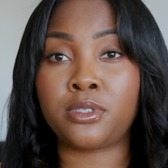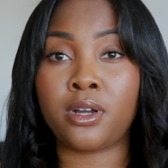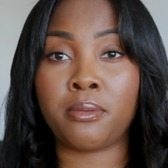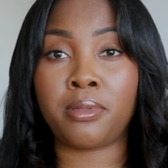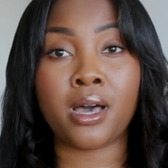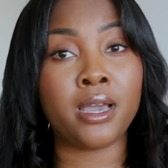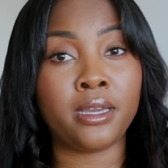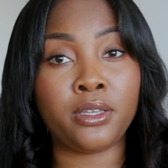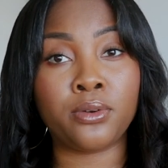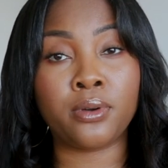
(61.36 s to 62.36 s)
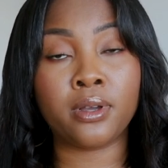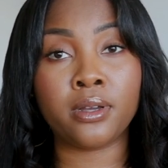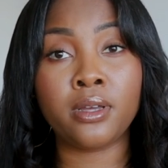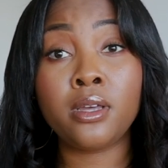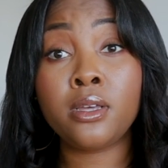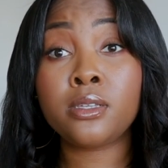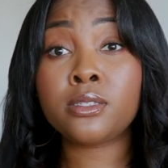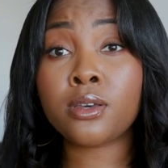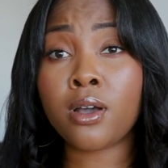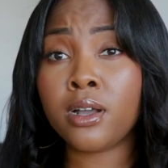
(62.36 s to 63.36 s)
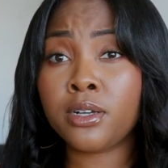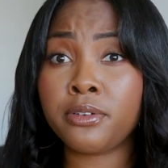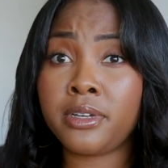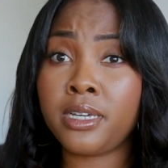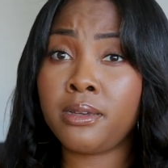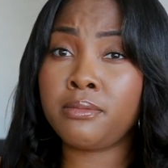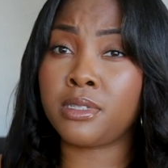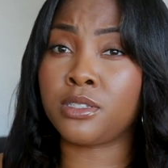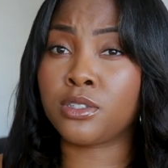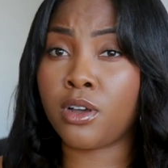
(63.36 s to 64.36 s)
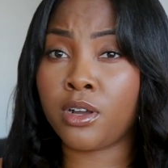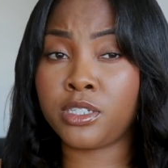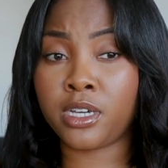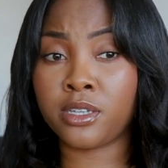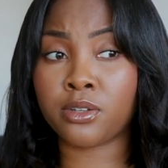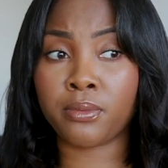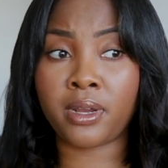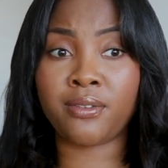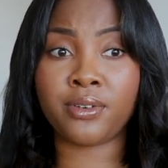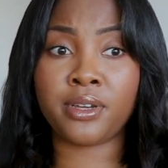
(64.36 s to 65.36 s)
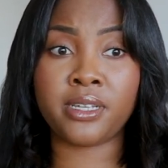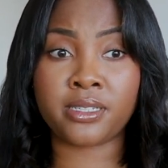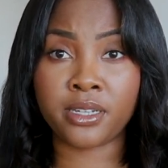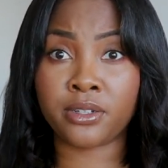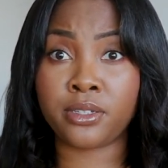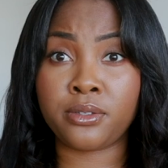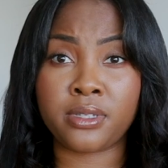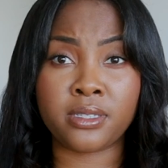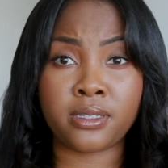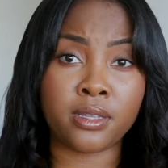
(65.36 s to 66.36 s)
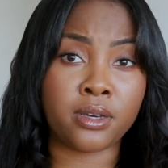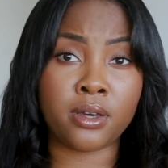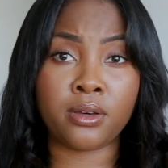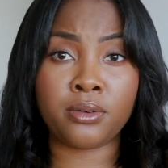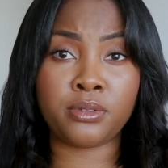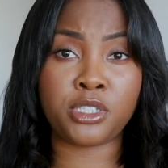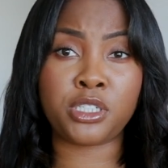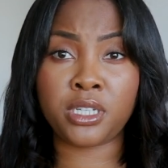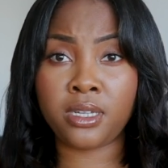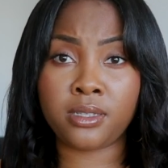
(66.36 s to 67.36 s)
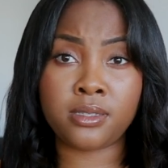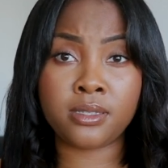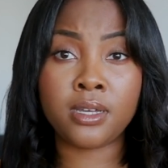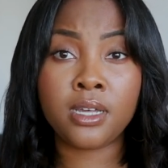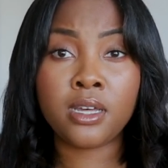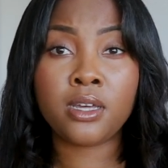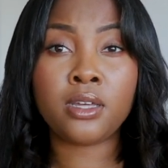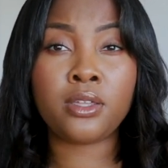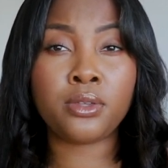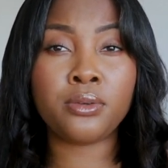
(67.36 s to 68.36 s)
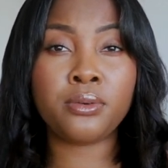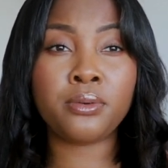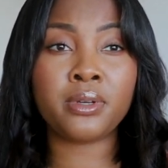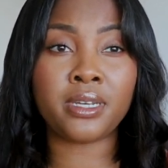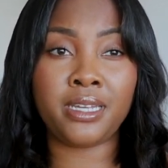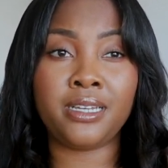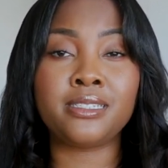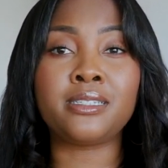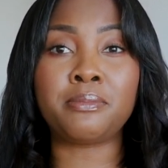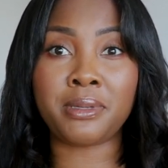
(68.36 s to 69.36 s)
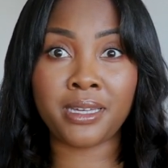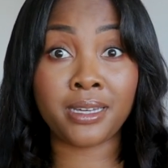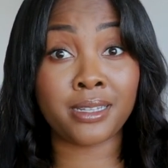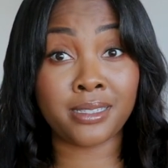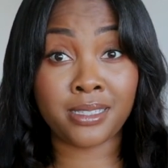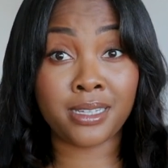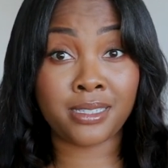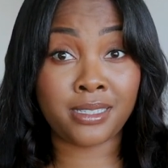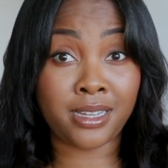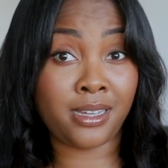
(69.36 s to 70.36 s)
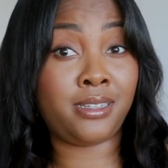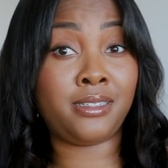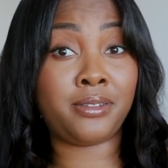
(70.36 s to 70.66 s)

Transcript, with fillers: start applying your scar creams and scar gels or whatever it is that you're using, silicone sheets, you need to be consistent.